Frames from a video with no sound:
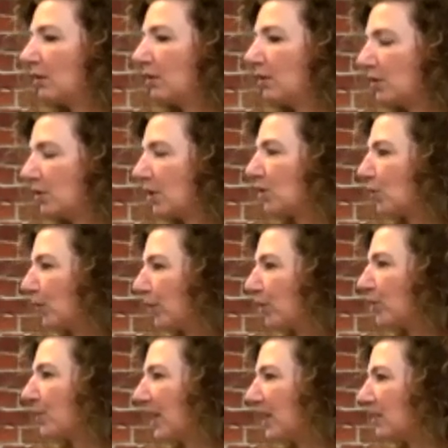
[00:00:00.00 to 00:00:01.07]
using Twitter
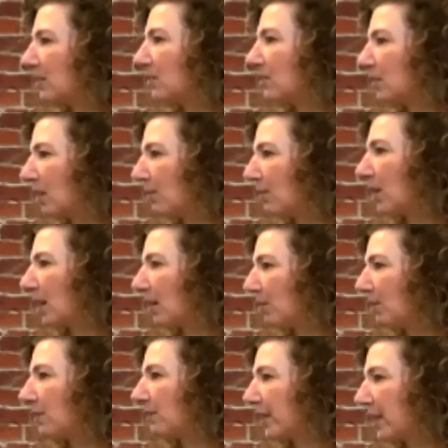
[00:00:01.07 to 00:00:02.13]
Spaces to communicate
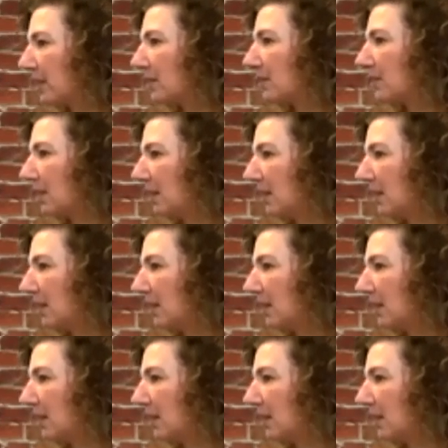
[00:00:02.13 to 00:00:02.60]
with their fans.